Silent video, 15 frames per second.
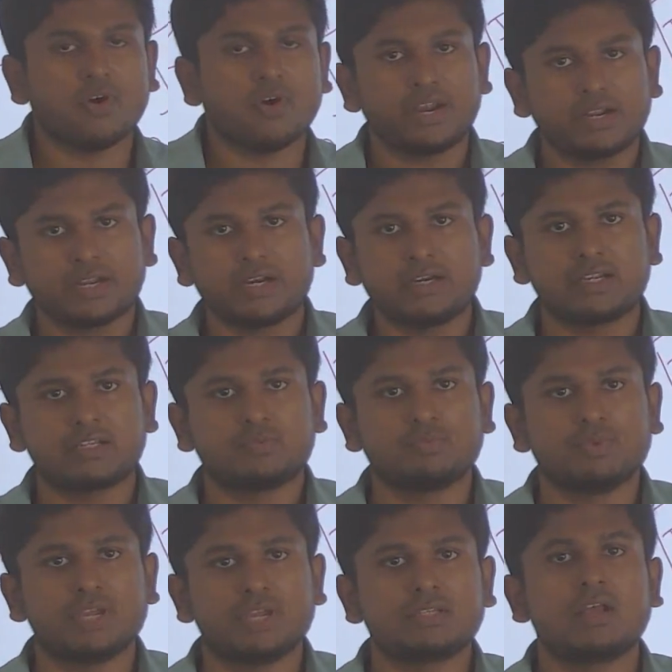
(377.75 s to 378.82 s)
foreign
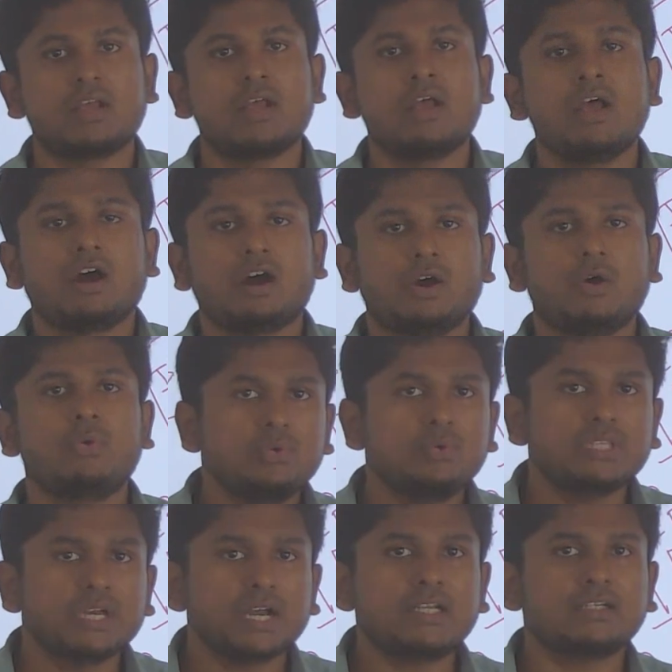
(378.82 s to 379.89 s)
countries means
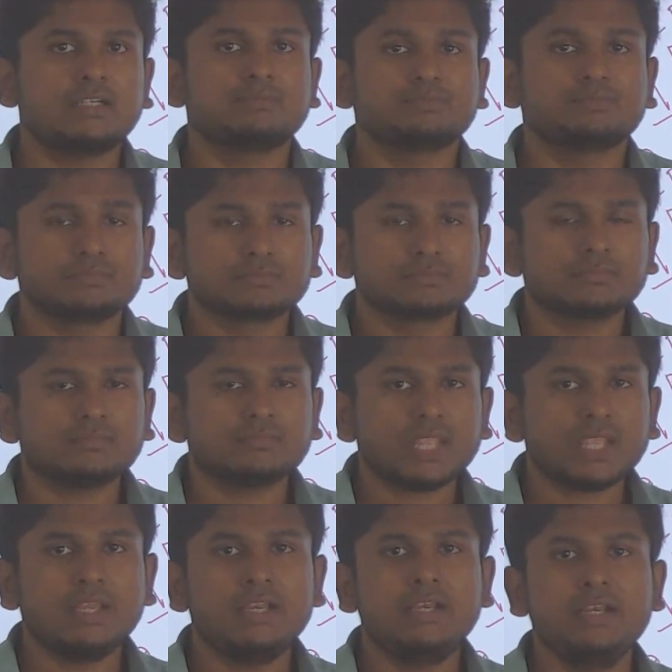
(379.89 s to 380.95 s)
how that
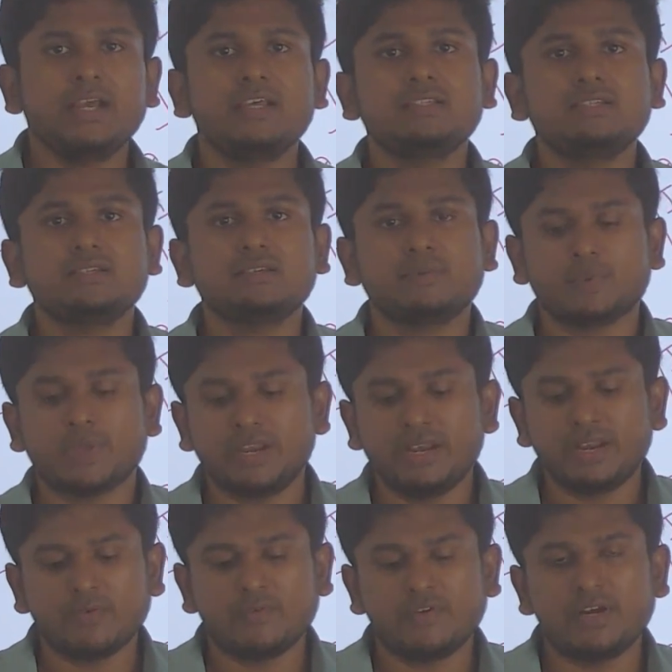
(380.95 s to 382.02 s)
India is
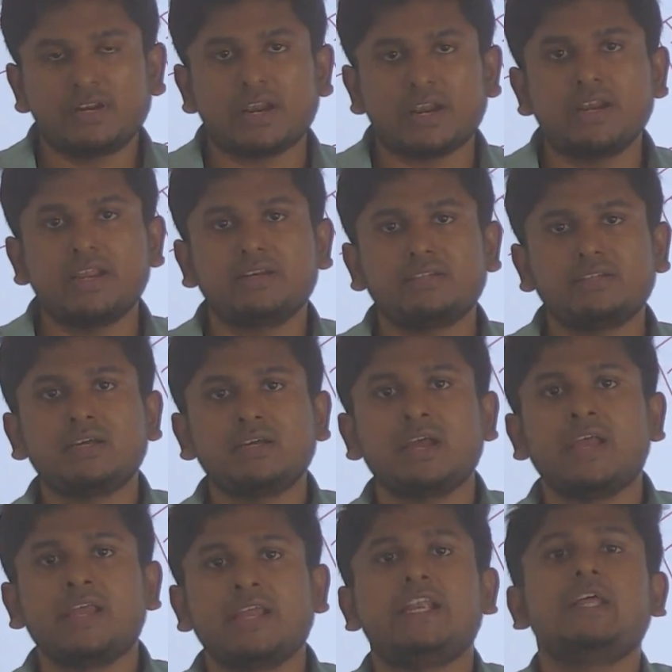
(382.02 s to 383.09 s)
India will run in
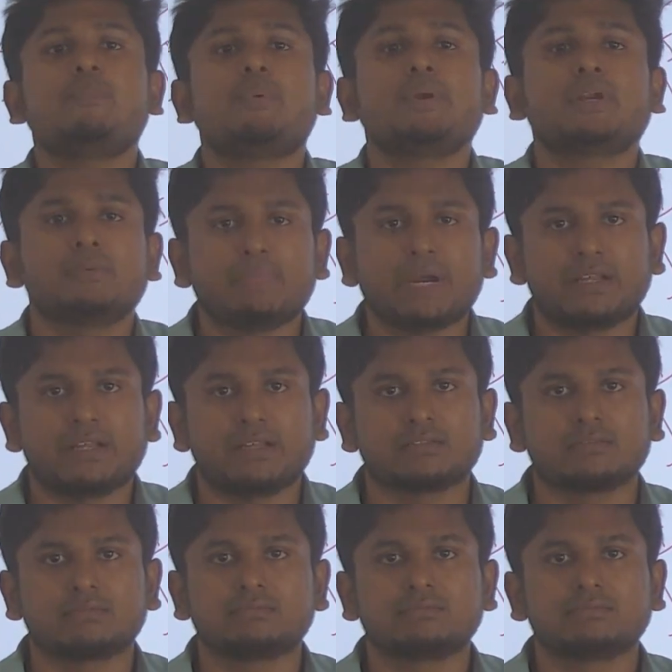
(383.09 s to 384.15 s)
the independent
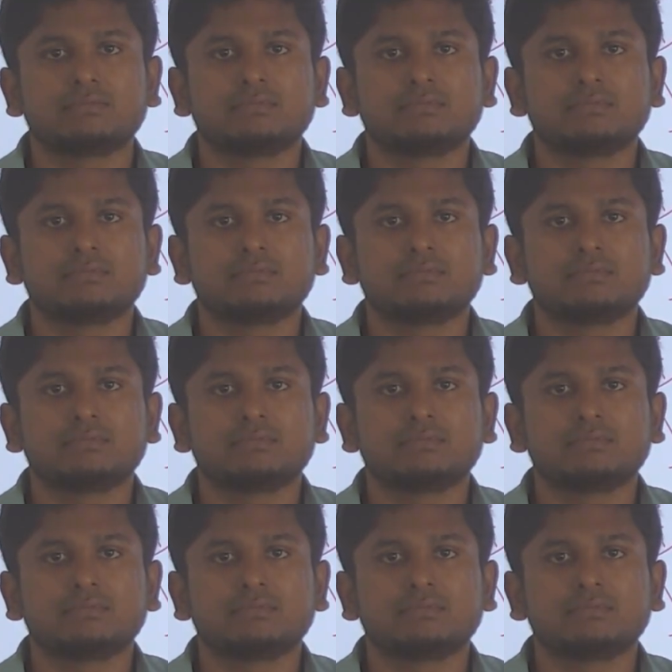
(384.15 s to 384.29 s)
manner,